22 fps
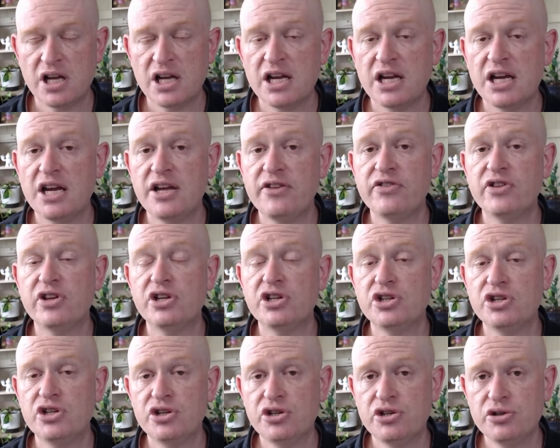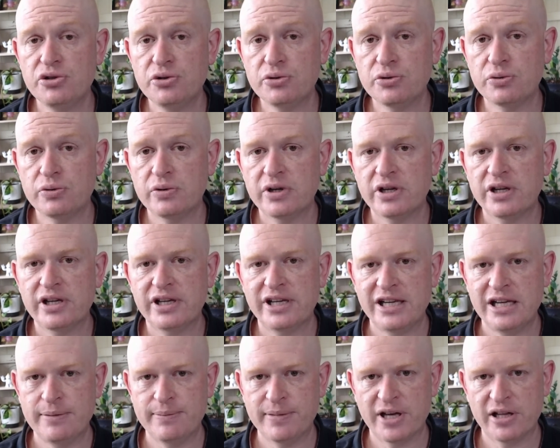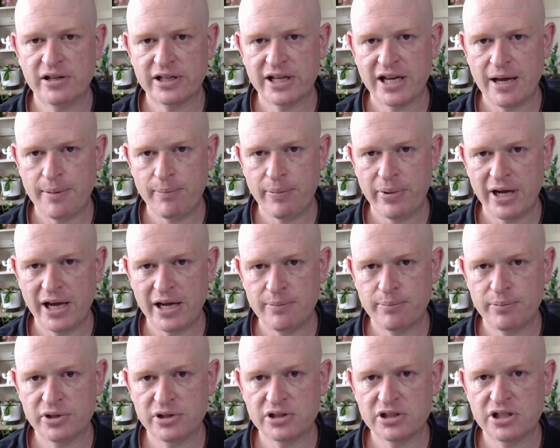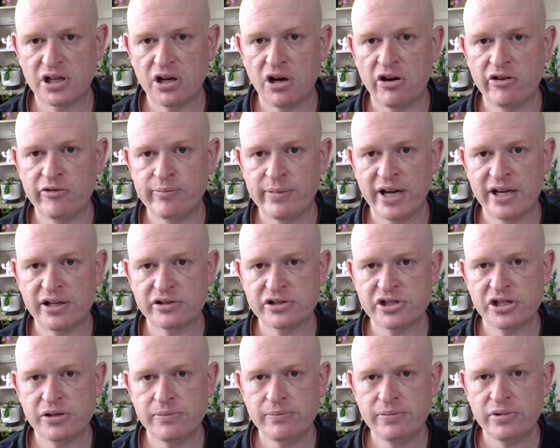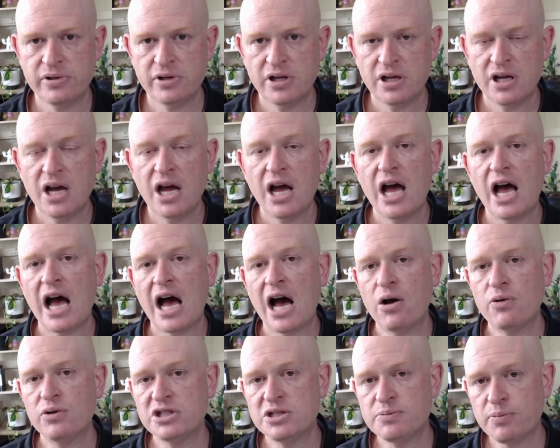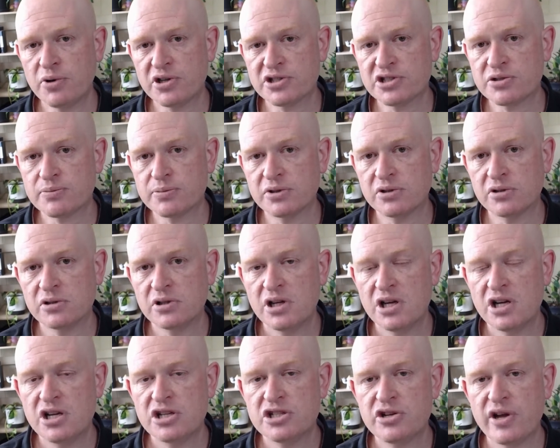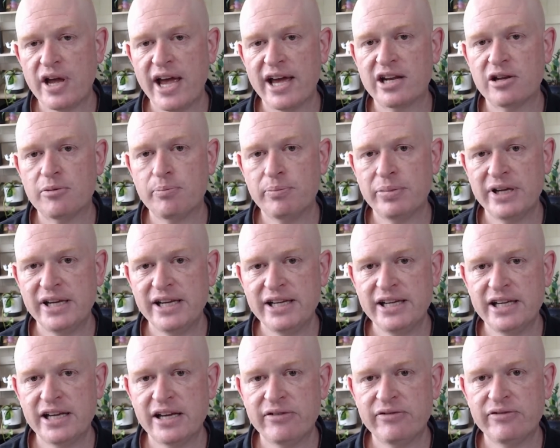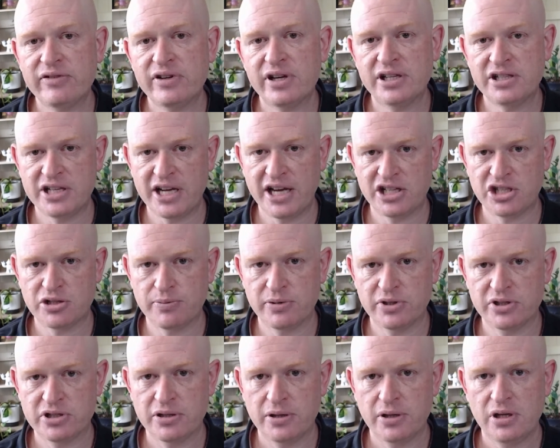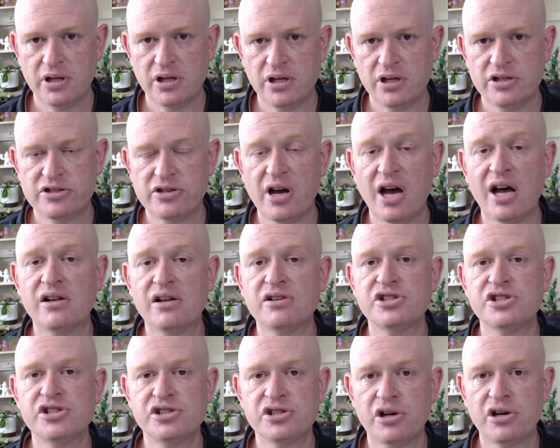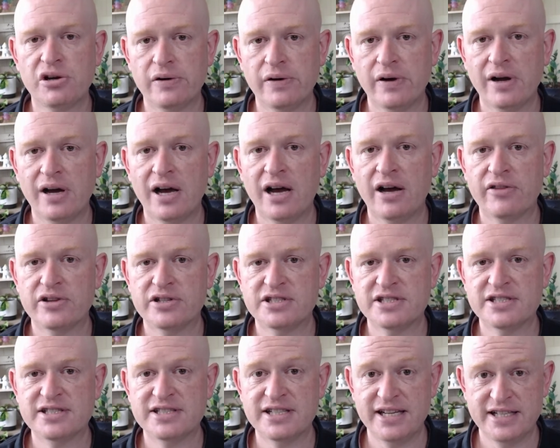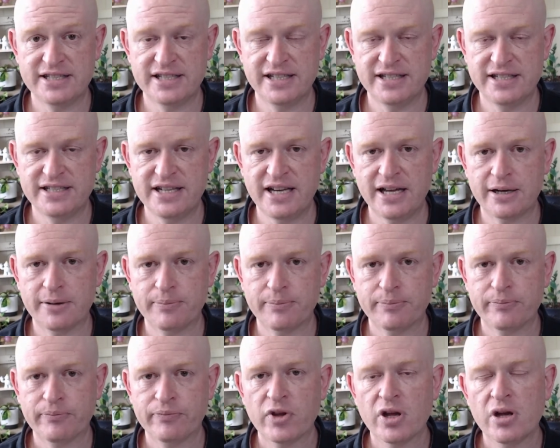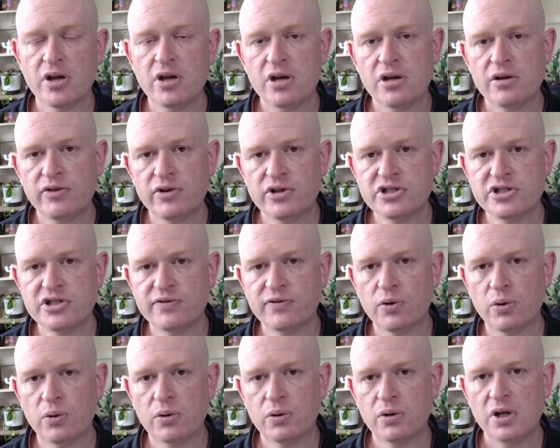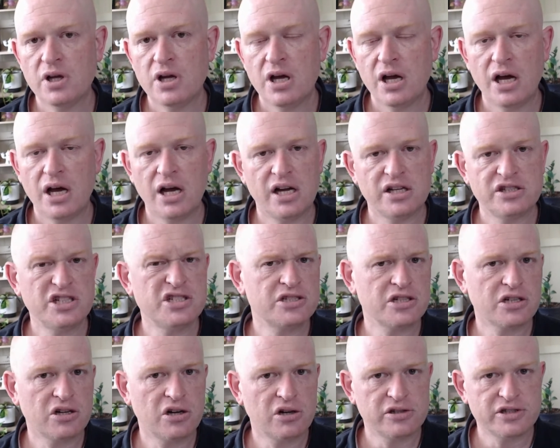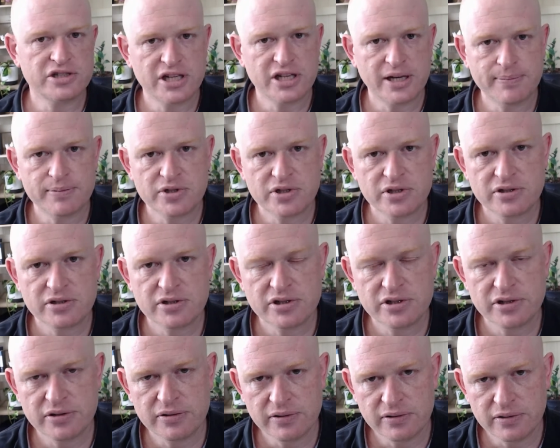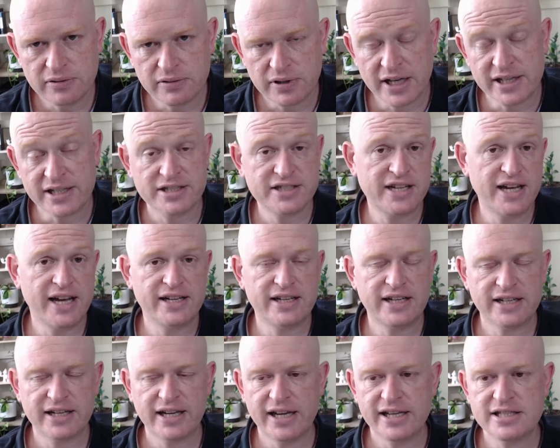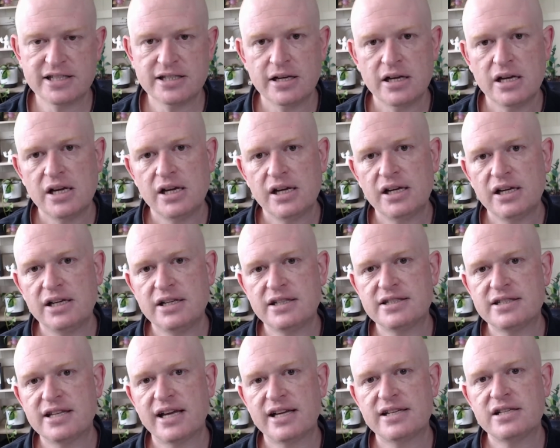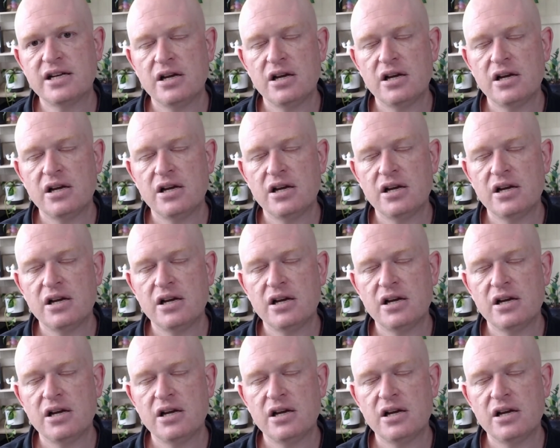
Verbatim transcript: in the new email campaign builder of Mailchimp, how it's possible to add a PDF attachment. So I'll show how this is easily done. First of all, just a concept to understand, I guess, is that